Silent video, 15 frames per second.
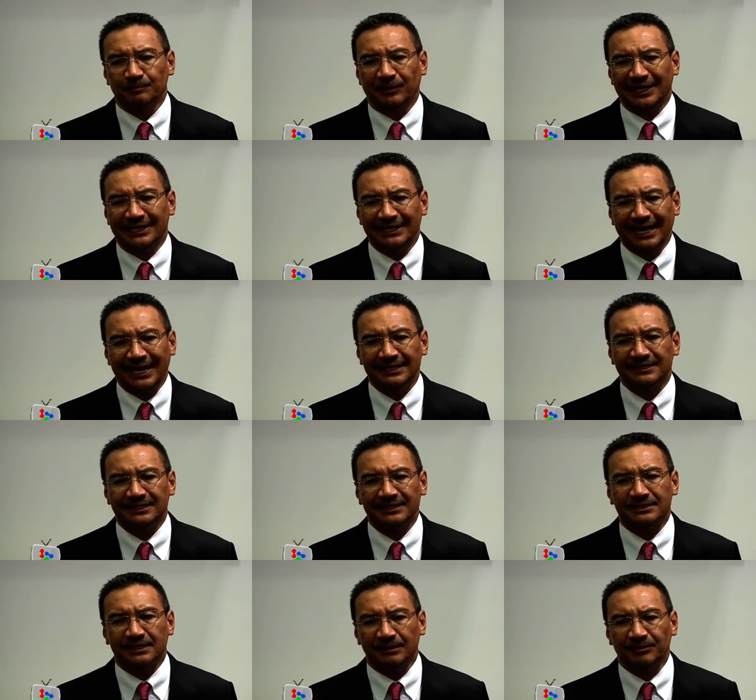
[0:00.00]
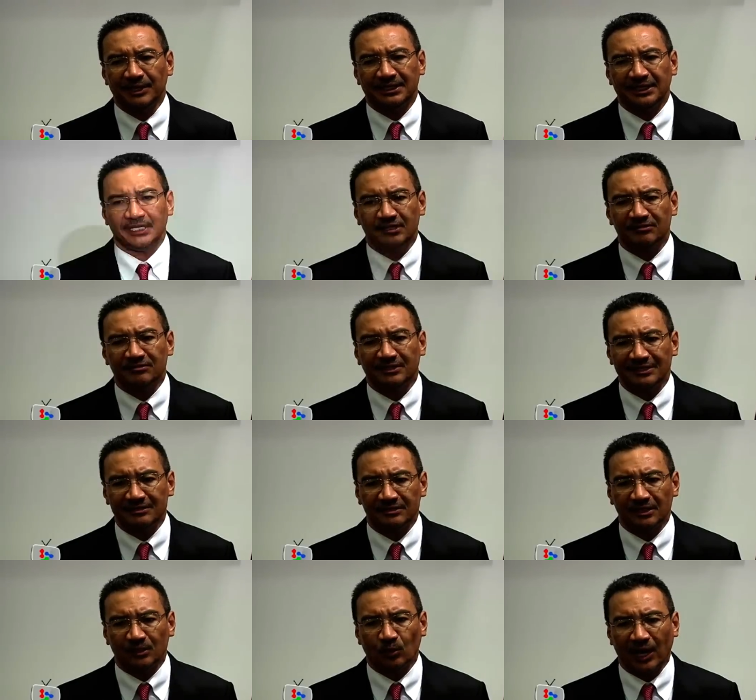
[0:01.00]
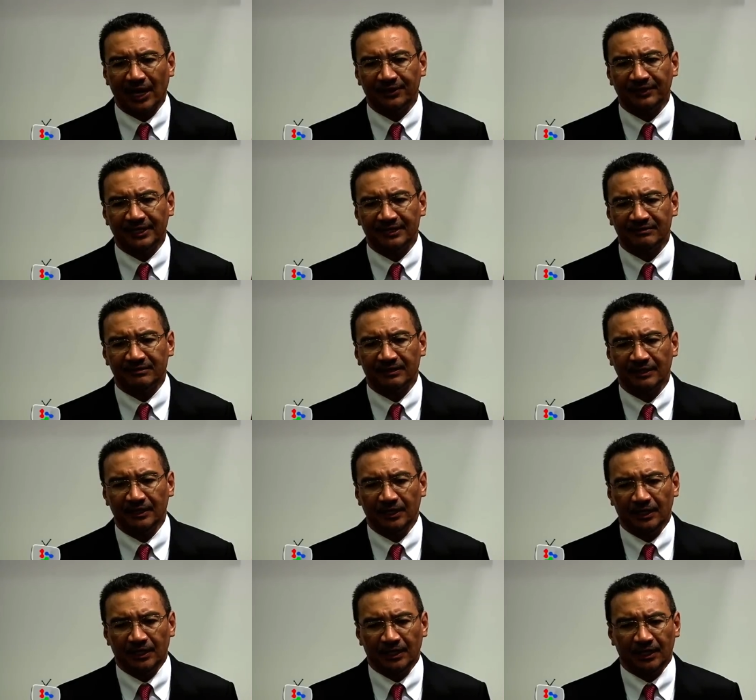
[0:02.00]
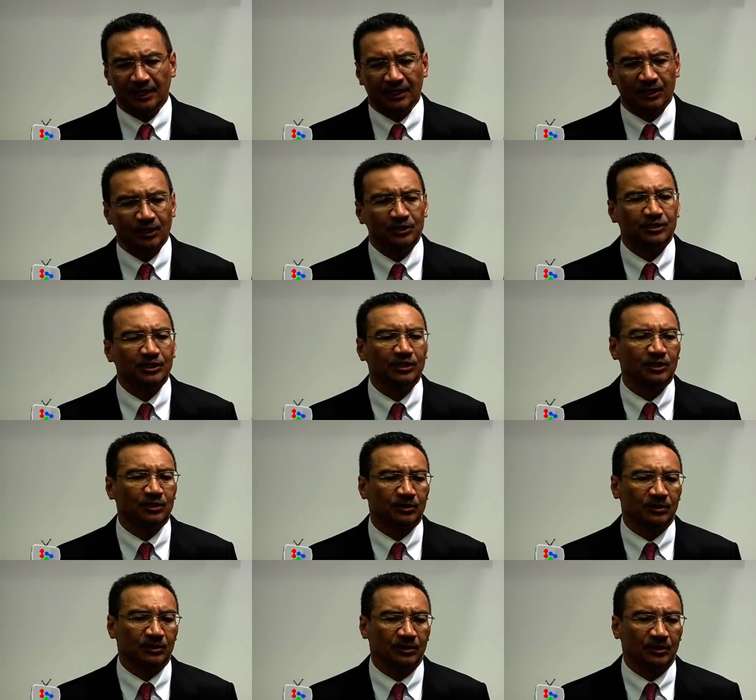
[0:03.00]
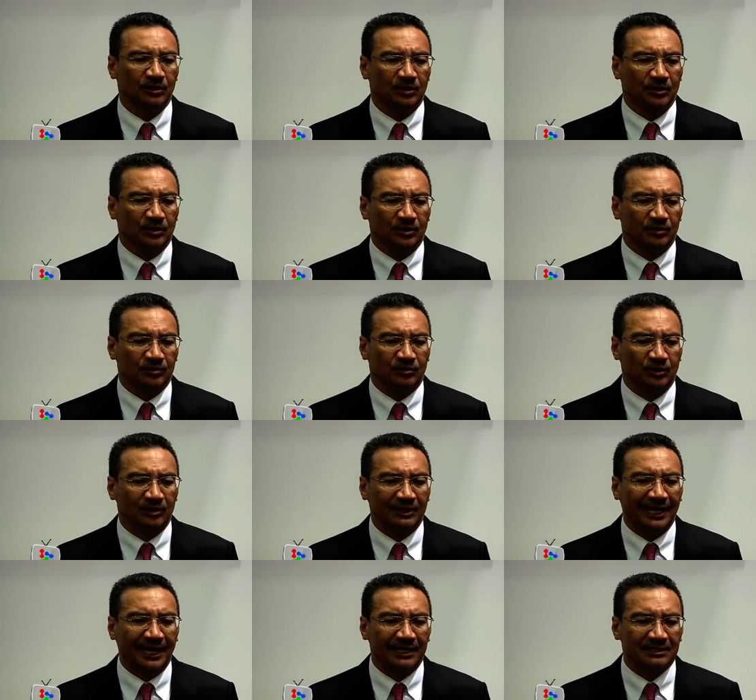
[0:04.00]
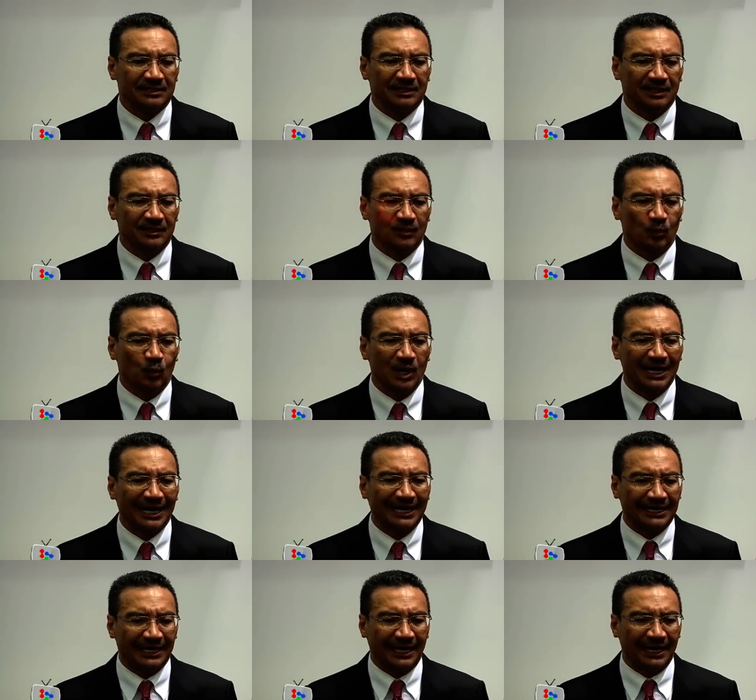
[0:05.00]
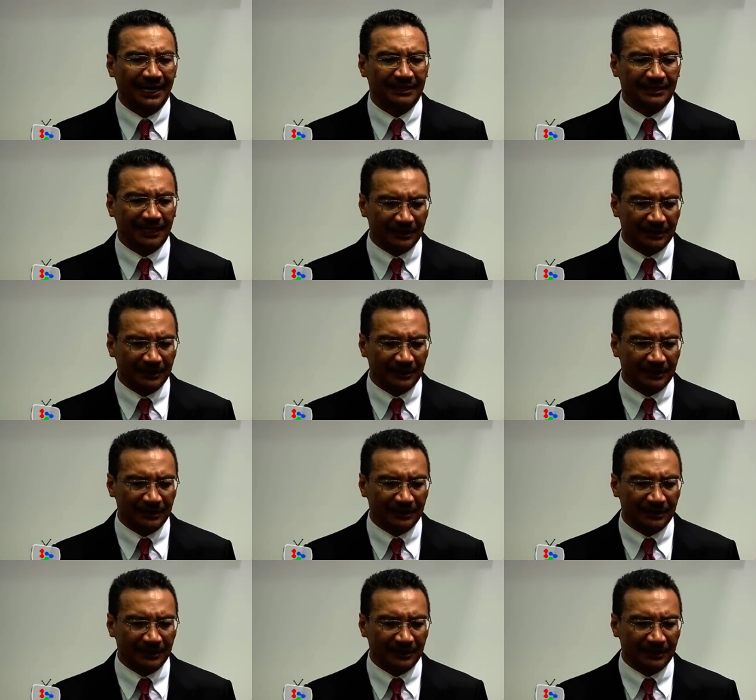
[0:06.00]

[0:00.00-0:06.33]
But let these committees, these inquiries uh, continue so that the, the work at hand